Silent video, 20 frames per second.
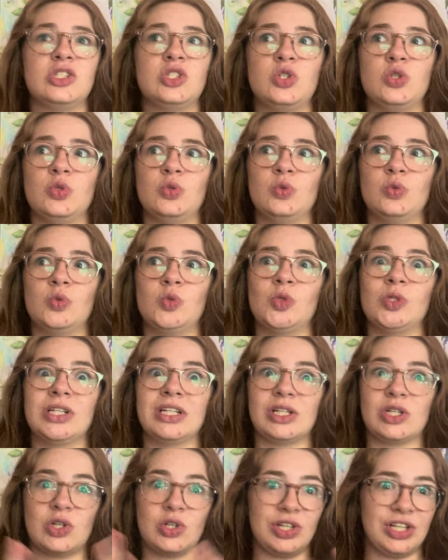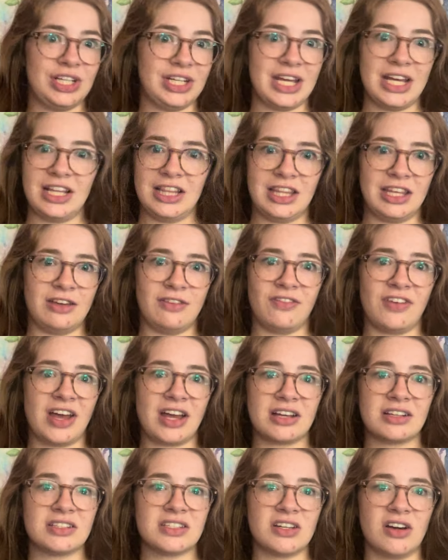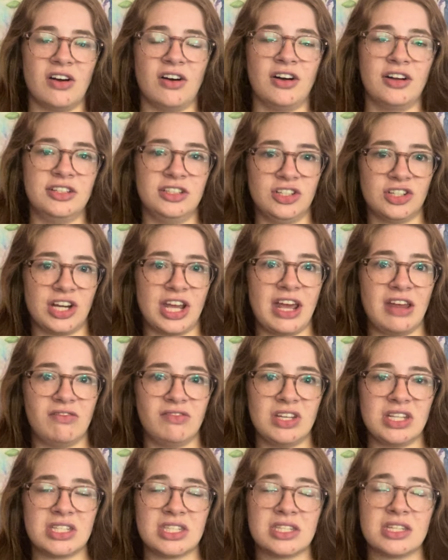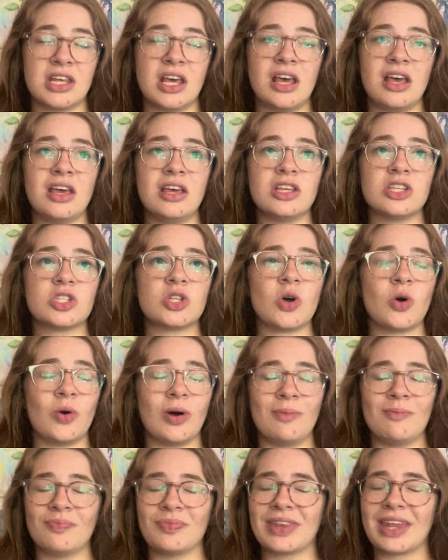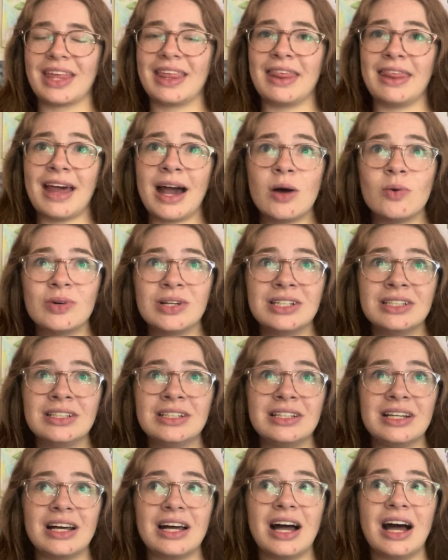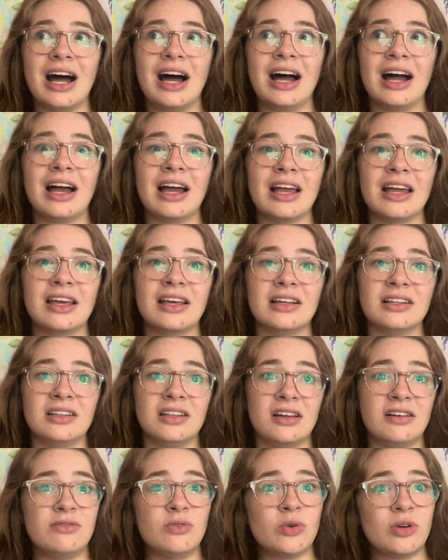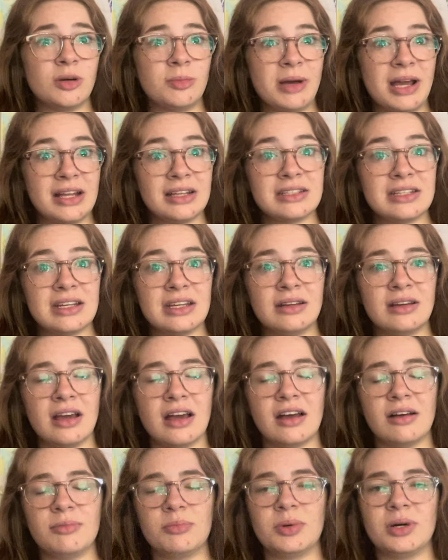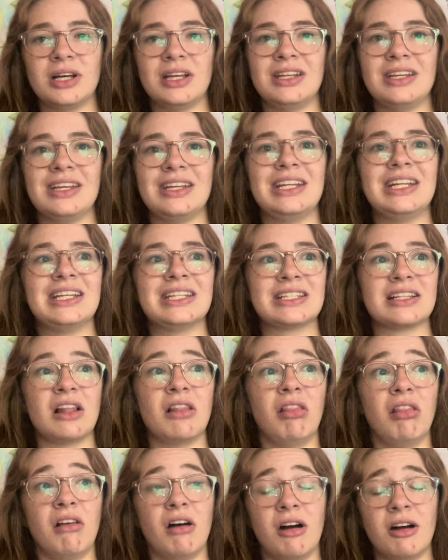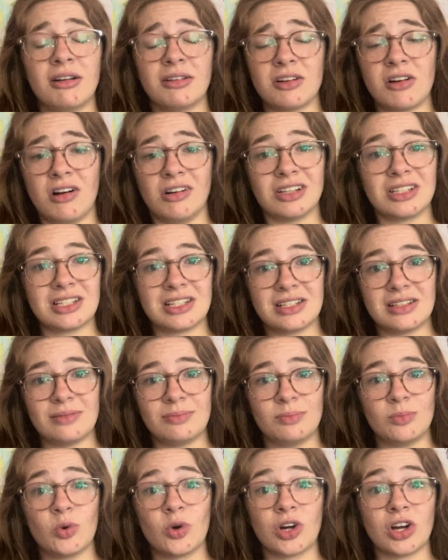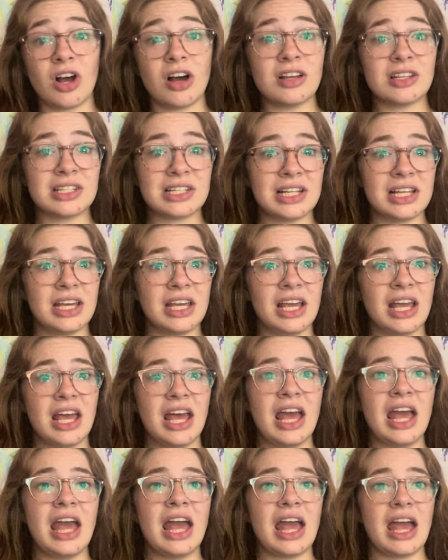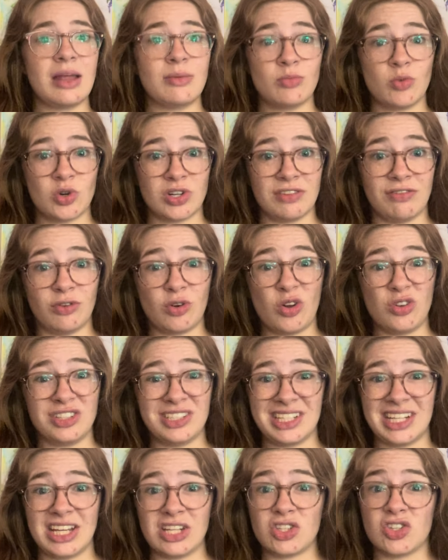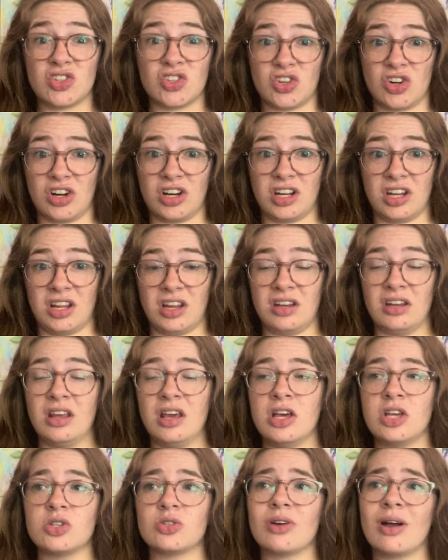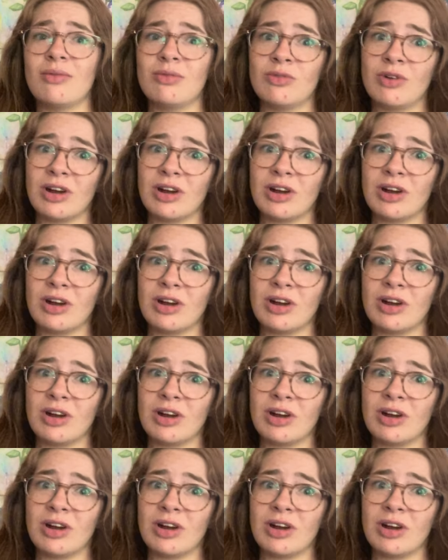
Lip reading: to create the effect on your canvas. So that one, I love oil painting, but it is a lot more costly and more difficult to get started in. So I would